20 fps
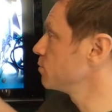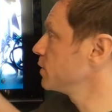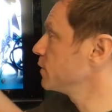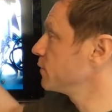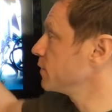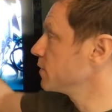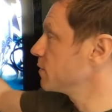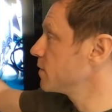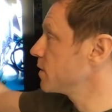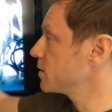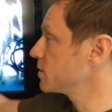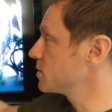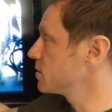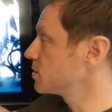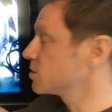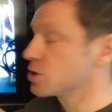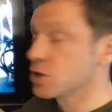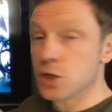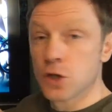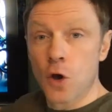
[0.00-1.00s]
briefly this.
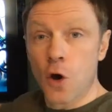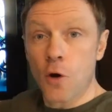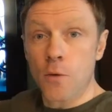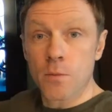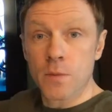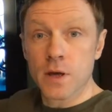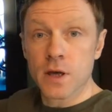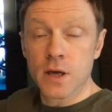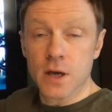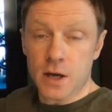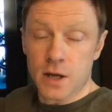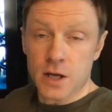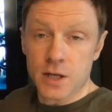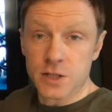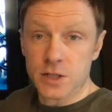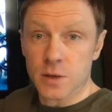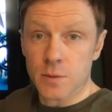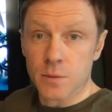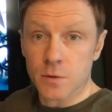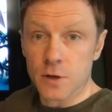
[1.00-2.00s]
This is not me in a
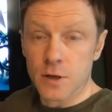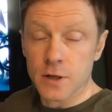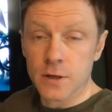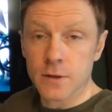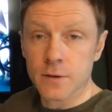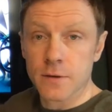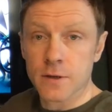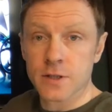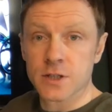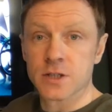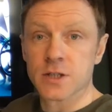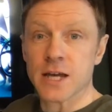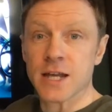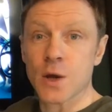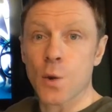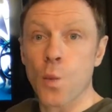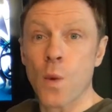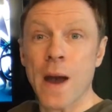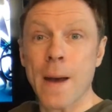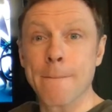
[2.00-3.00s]
submarine. This is in
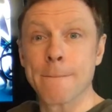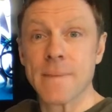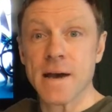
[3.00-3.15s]
a wet